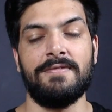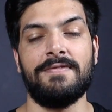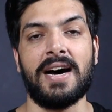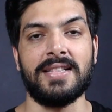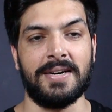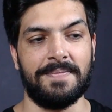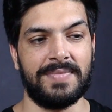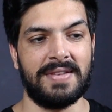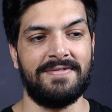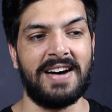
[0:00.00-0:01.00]
Father.
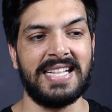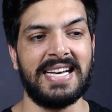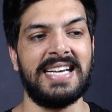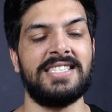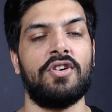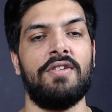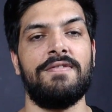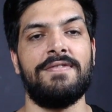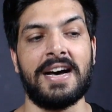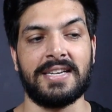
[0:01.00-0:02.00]
Father is called
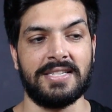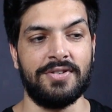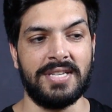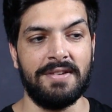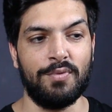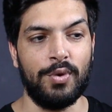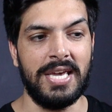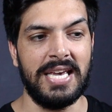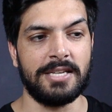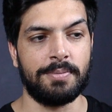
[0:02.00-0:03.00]
father. You see,
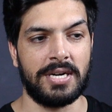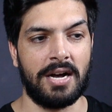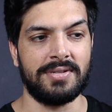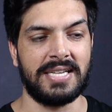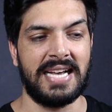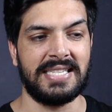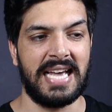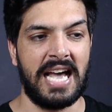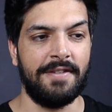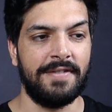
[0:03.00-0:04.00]
V is pronounced as
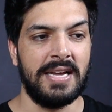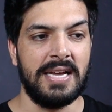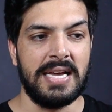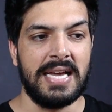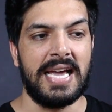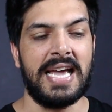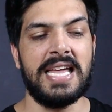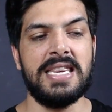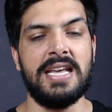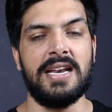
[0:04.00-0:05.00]
F
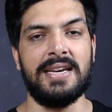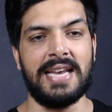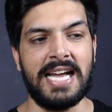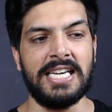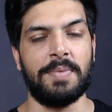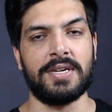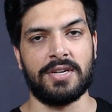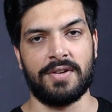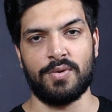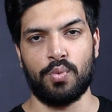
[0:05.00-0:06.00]
in
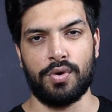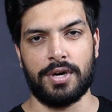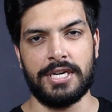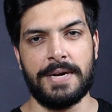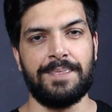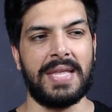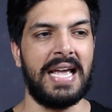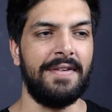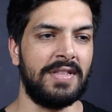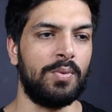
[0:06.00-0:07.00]
90% of the word.
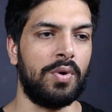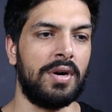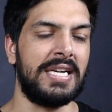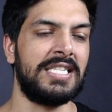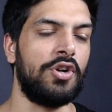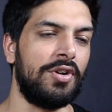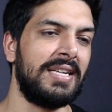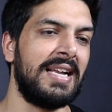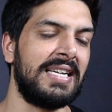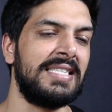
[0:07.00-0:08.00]
If the word is not
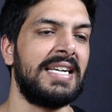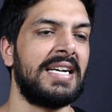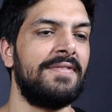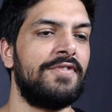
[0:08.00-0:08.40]
directly taken